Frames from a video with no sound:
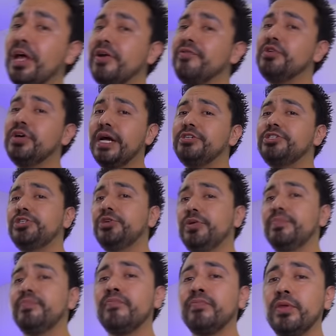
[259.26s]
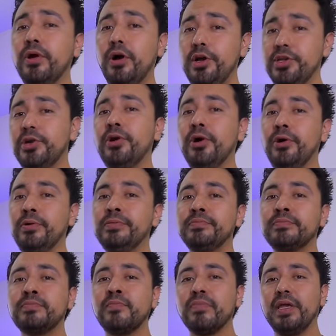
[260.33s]
a lot of you guys shoot on your
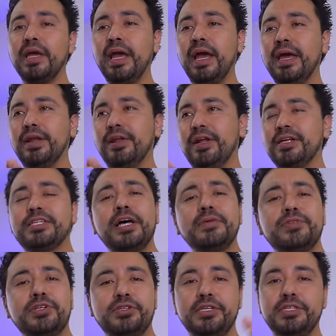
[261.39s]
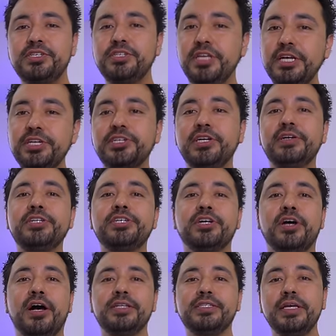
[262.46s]
own, and a lot of times there's these stationary
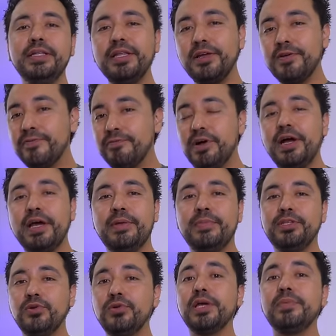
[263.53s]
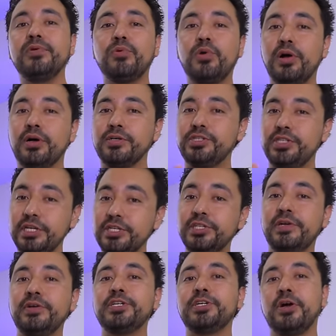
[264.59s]
shots, and they look fine. I mean, don't get me wrong,
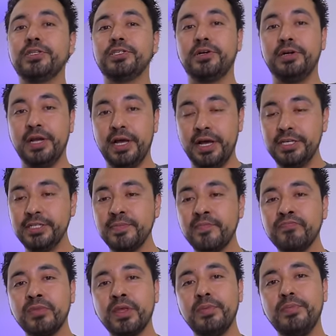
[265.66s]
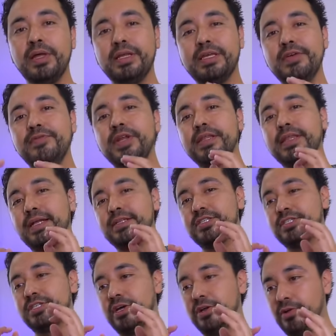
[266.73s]
stationary shots are nice, but giving it that
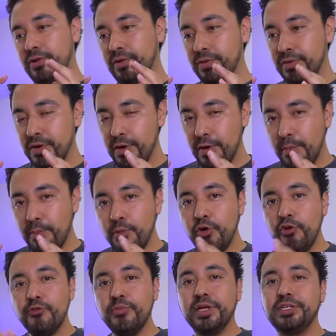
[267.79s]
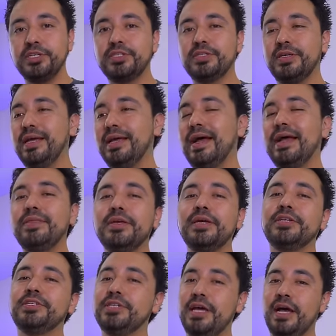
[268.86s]
subtle movement just I think
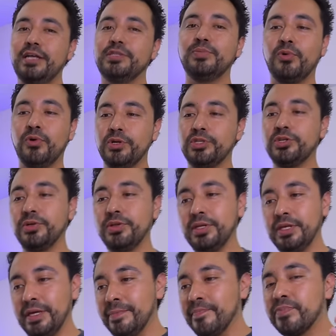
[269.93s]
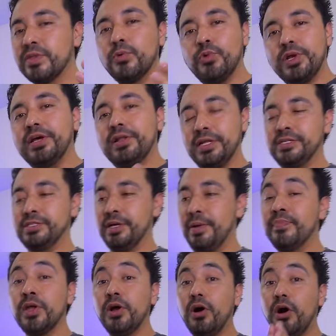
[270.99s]
it just adds more to the realism.
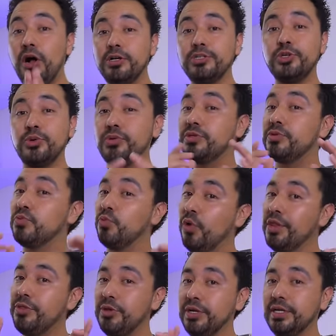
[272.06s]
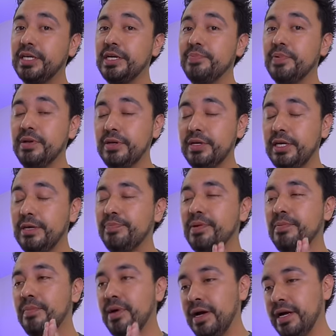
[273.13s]
Also, one thing to keep in keep
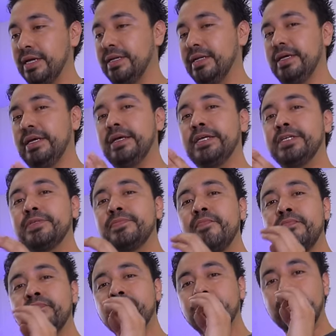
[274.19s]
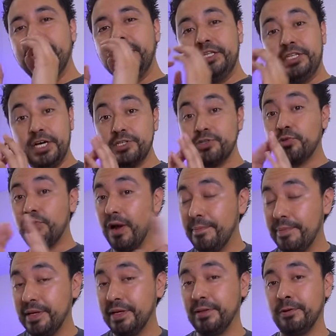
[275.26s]
in mind is it does
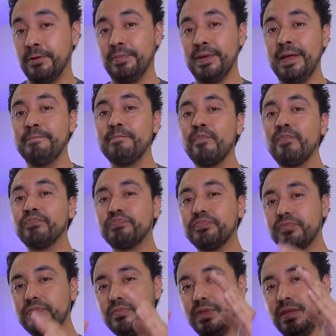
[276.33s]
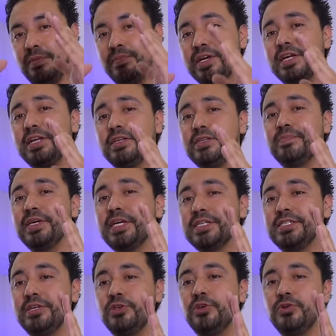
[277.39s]
crop in a little bit because it,
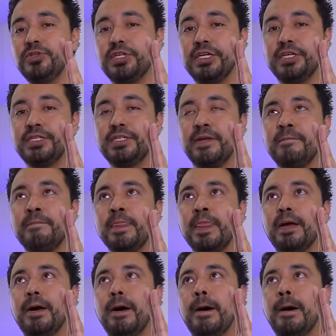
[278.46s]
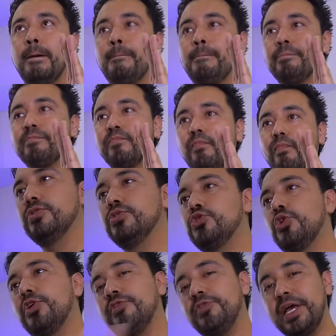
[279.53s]
because it uses um,
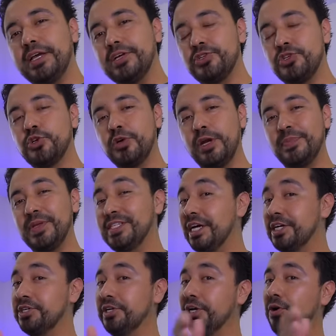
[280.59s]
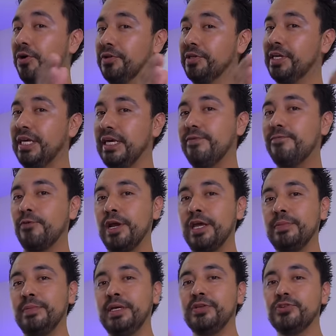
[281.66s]
sort of like a script. It's actually called
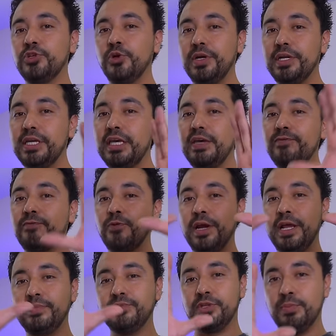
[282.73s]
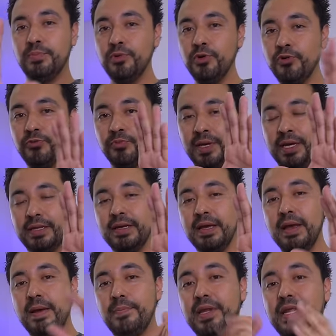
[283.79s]
keyframing, so it keyframes the movement
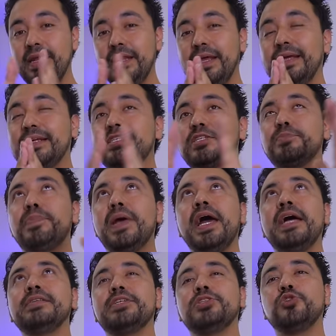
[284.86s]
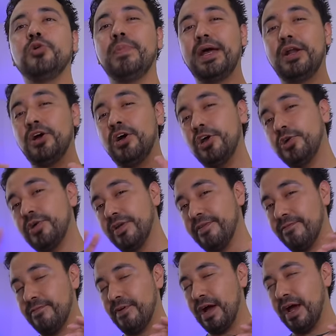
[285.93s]
but it expands it to about
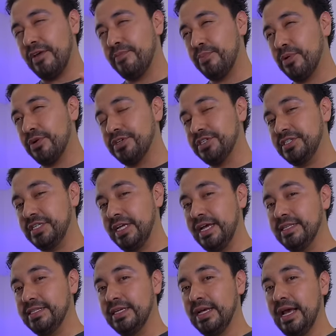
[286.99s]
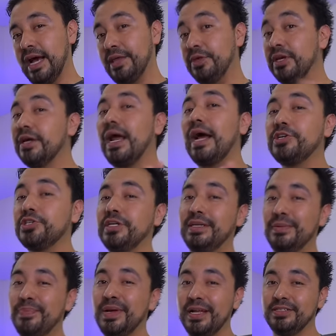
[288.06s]
105%. I think it actually
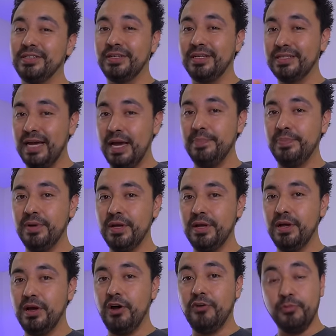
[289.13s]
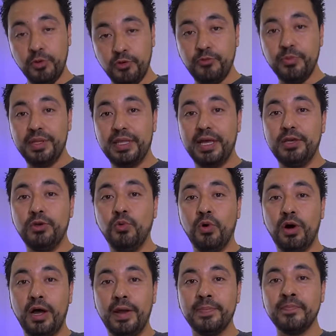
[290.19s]
depends on the type of movement that you
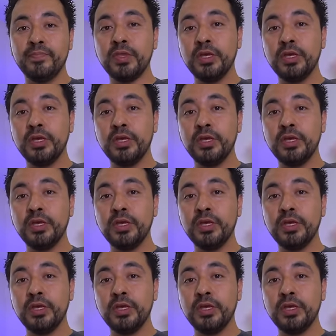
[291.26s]
want.